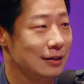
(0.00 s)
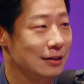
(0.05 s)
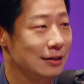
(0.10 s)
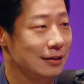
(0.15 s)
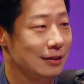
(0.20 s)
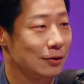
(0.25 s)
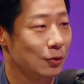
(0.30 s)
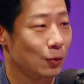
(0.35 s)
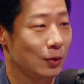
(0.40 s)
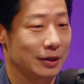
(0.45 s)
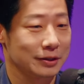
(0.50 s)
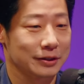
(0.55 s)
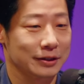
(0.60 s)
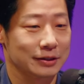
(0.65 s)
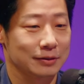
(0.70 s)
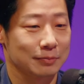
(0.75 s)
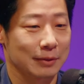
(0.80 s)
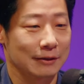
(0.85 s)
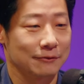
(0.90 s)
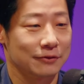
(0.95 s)
uh, one
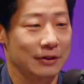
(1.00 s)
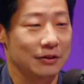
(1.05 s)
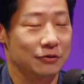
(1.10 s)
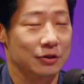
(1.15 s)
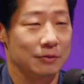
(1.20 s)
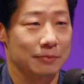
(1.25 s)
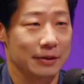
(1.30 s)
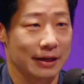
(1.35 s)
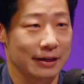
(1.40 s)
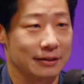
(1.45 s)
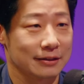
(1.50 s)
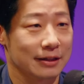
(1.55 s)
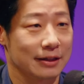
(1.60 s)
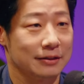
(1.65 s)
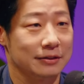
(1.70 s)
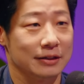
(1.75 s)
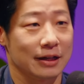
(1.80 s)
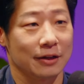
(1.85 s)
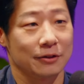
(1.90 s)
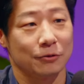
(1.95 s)
is my favorite band,
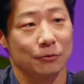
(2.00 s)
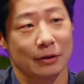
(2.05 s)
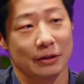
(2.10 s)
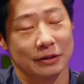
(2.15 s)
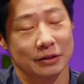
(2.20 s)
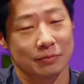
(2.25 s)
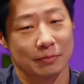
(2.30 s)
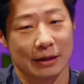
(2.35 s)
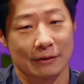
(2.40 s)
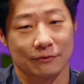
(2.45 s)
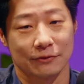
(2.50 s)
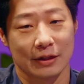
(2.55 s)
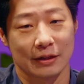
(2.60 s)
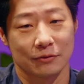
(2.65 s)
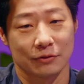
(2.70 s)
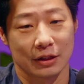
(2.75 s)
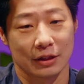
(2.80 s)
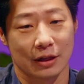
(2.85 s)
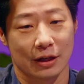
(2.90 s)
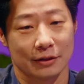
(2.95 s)
and the other one is my
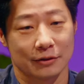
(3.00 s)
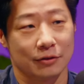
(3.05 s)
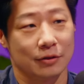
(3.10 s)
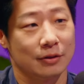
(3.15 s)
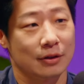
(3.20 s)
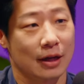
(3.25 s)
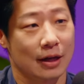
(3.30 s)
favorite horror,